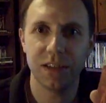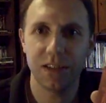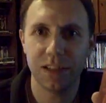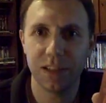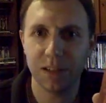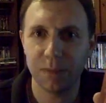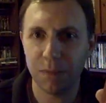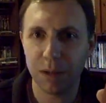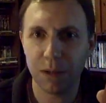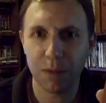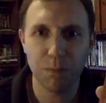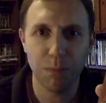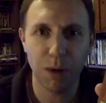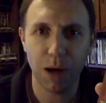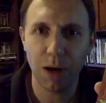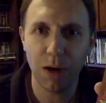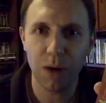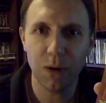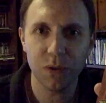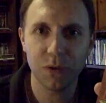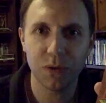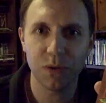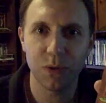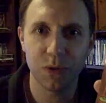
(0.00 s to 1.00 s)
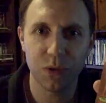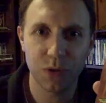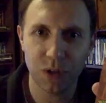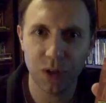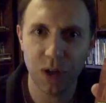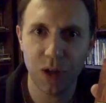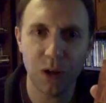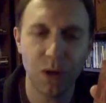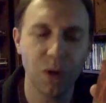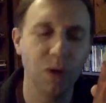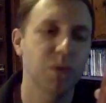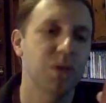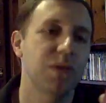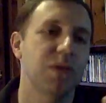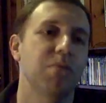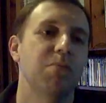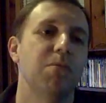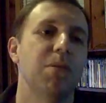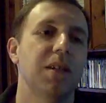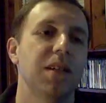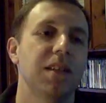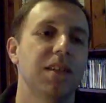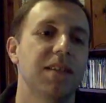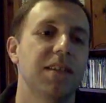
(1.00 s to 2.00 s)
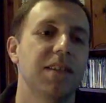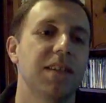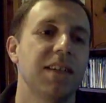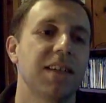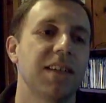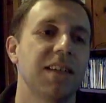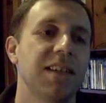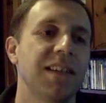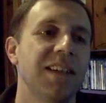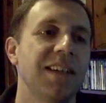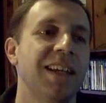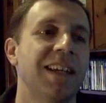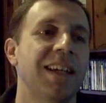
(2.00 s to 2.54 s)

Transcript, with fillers: can be bought or sought, but uh,